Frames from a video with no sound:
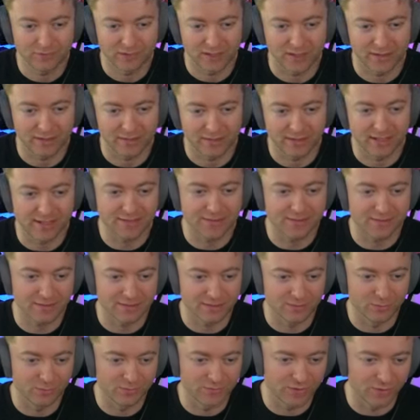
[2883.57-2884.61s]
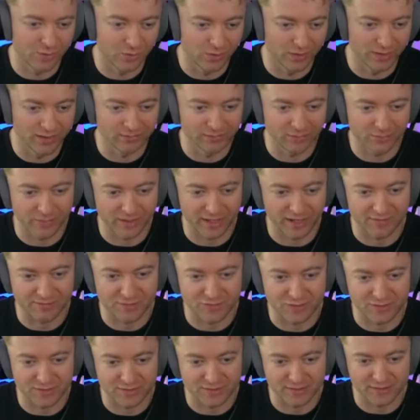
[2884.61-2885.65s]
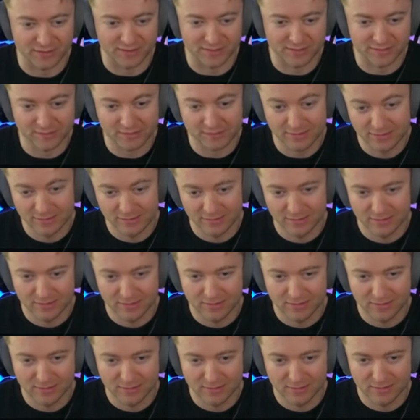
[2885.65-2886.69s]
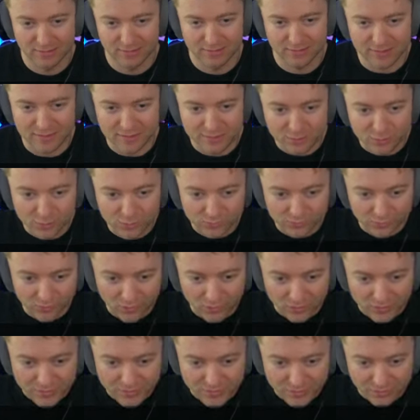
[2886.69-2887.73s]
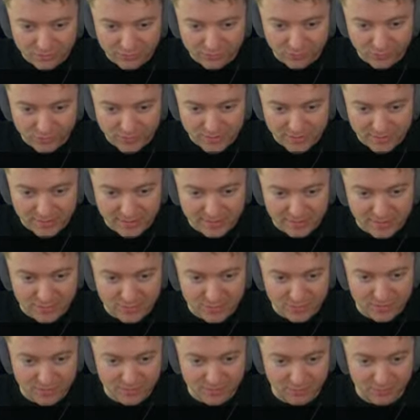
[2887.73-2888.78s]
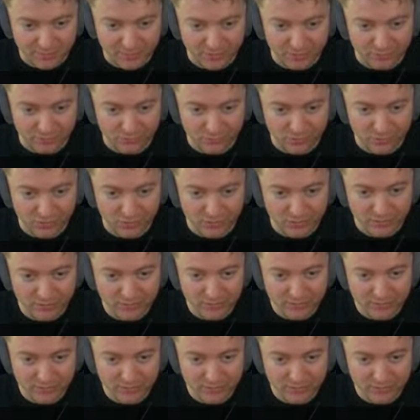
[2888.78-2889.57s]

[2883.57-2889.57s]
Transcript: Okay. Yes, this move's annoying, but we have g6. This move also forces us to do something with our rook.